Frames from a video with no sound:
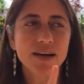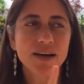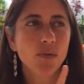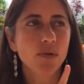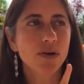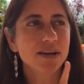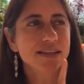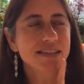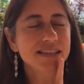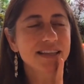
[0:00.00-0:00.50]

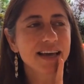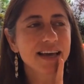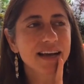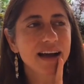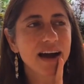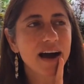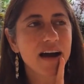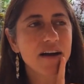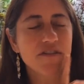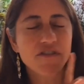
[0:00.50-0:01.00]
where it's like
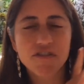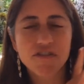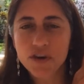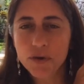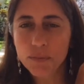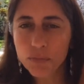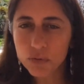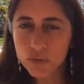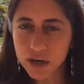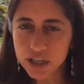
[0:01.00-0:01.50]
I feel
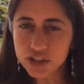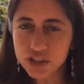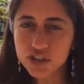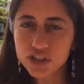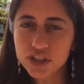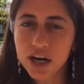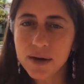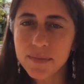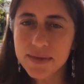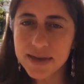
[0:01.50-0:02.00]
pressure
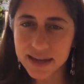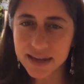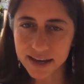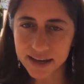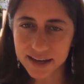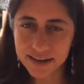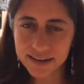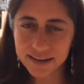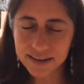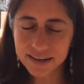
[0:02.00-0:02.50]
coming
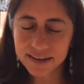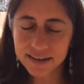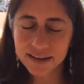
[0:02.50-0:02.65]
in.